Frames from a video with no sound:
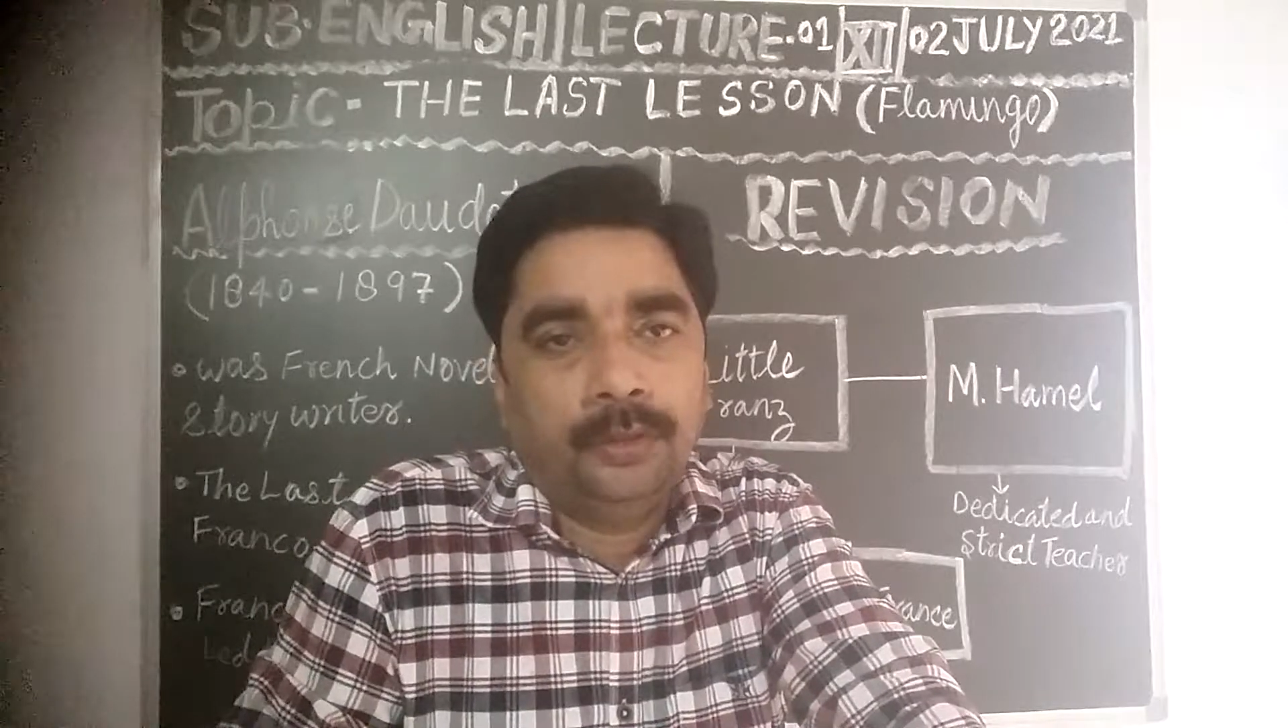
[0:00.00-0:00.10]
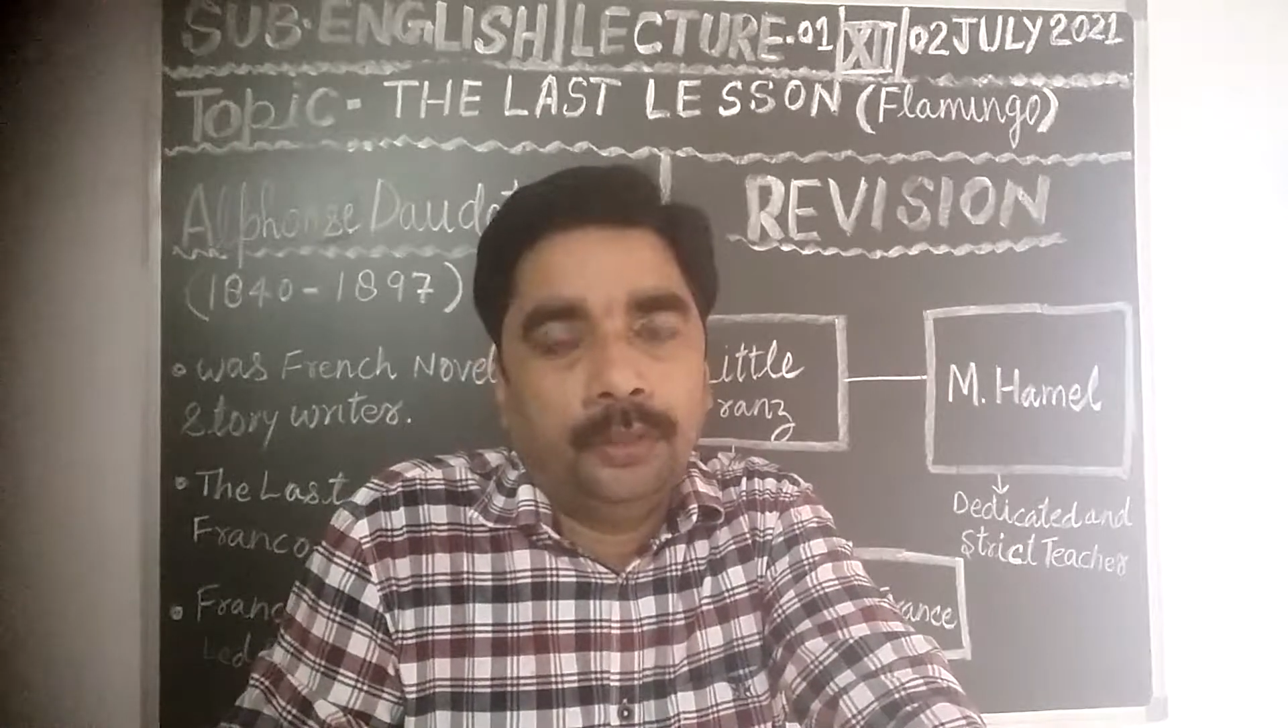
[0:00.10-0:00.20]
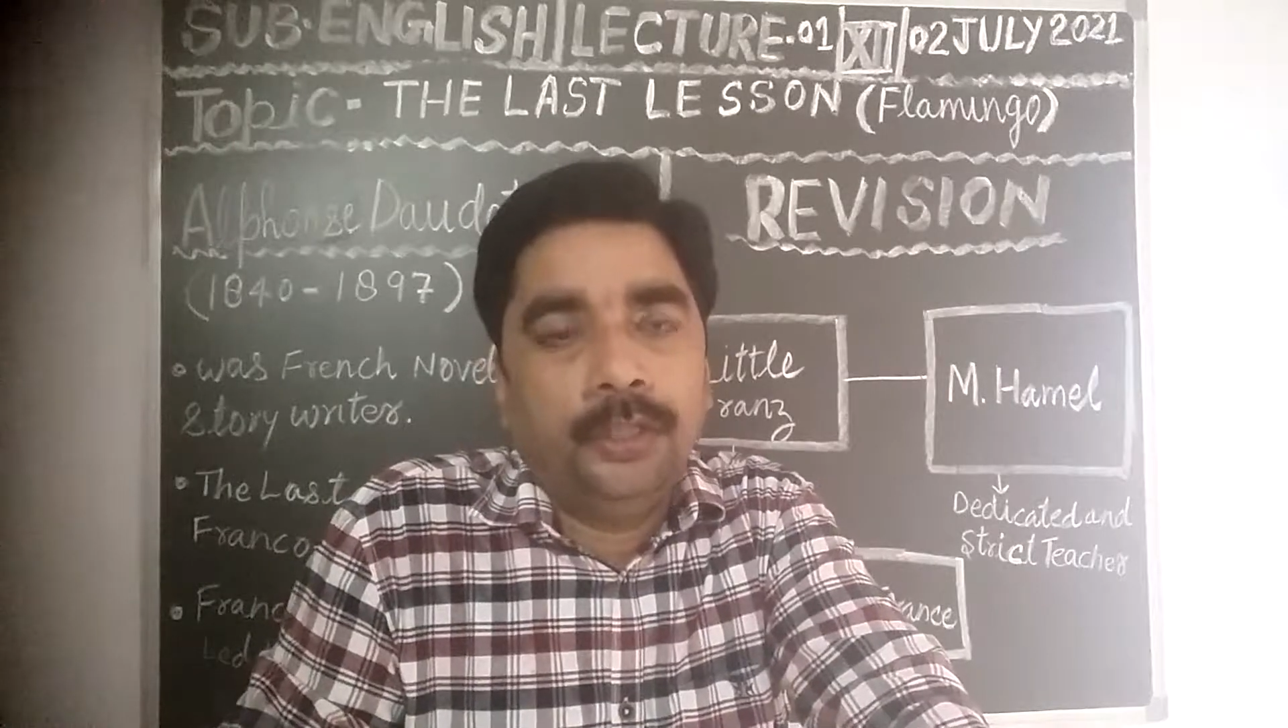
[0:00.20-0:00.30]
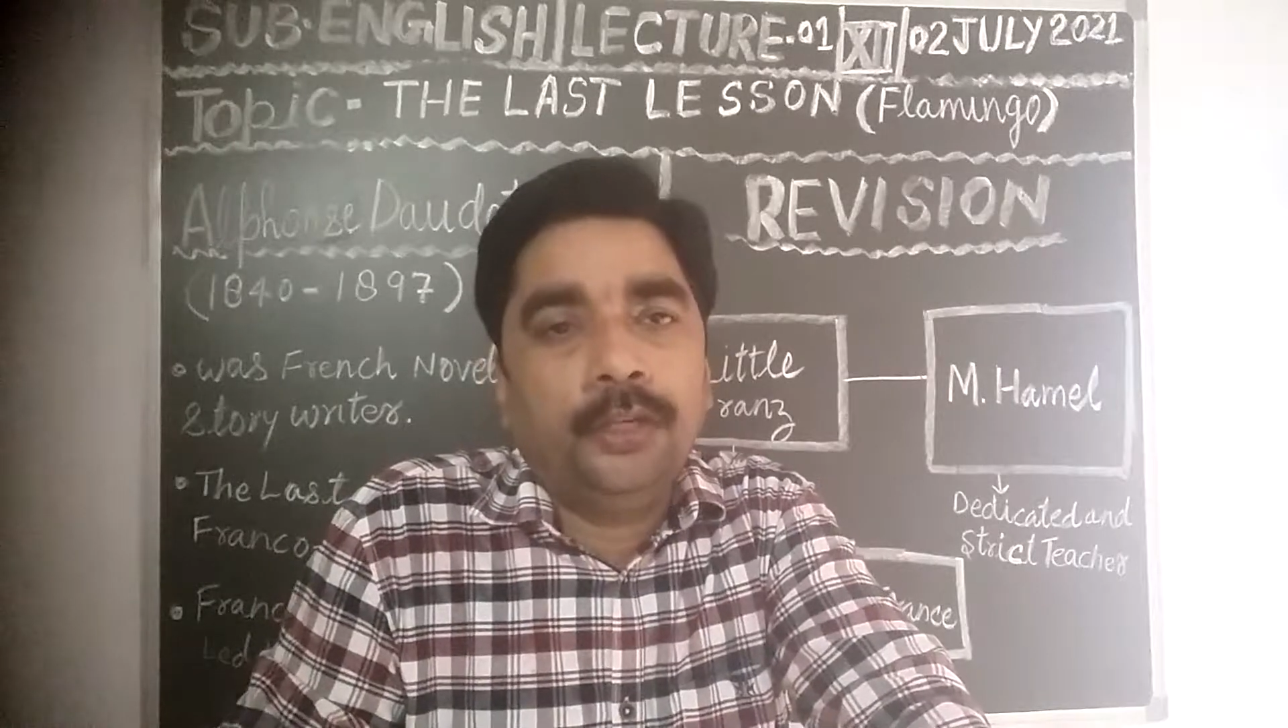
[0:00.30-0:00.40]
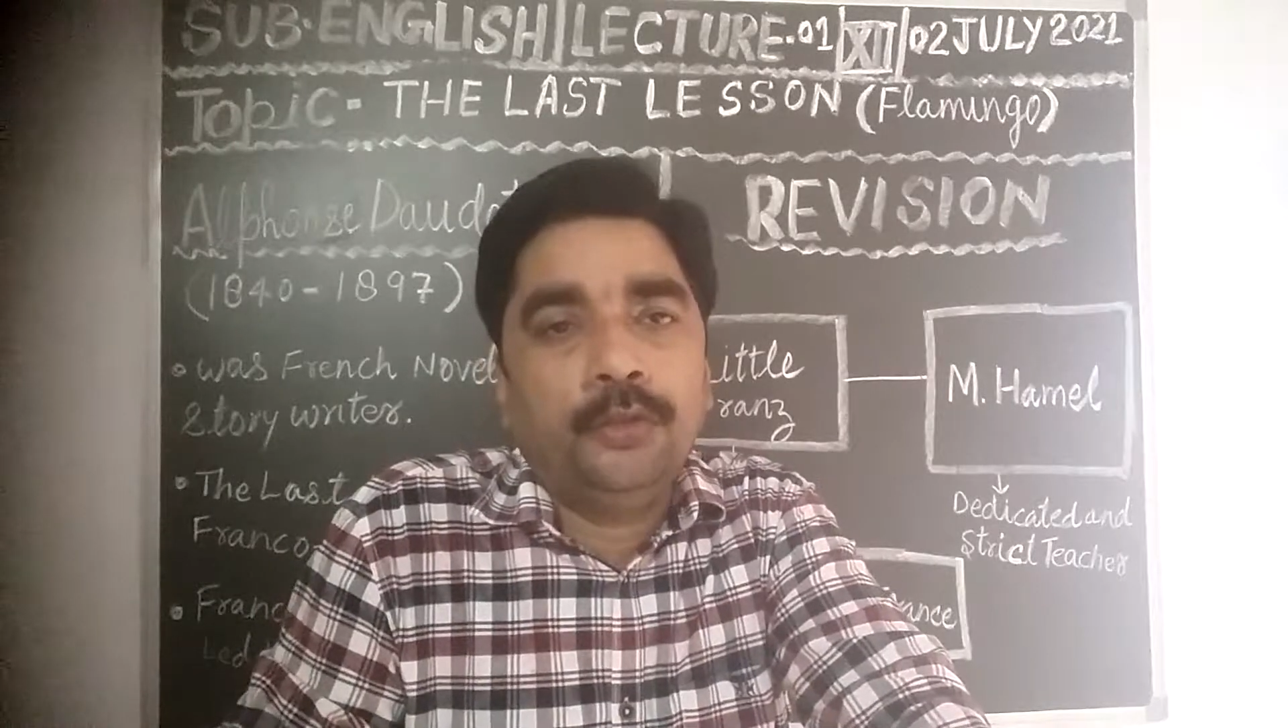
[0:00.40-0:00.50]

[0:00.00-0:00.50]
Dear